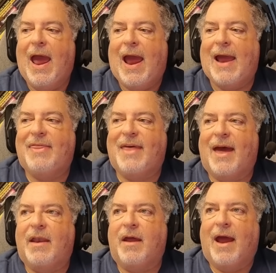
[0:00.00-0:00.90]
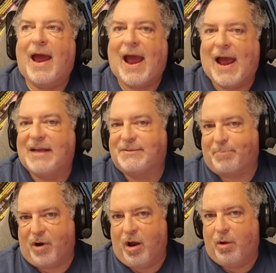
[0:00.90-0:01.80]
And then
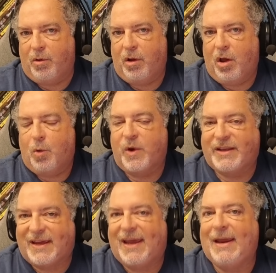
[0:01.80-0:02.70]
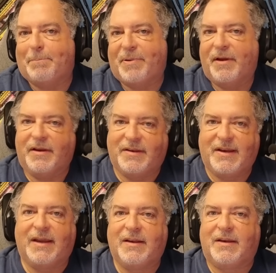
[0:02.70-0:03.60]
Hasbro would keep
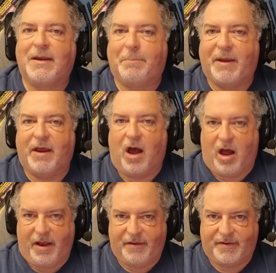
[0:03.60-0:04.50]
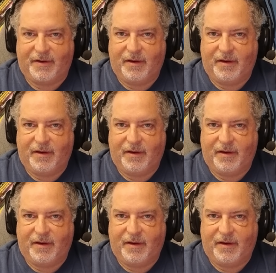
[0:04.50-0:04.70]
D&D Beyond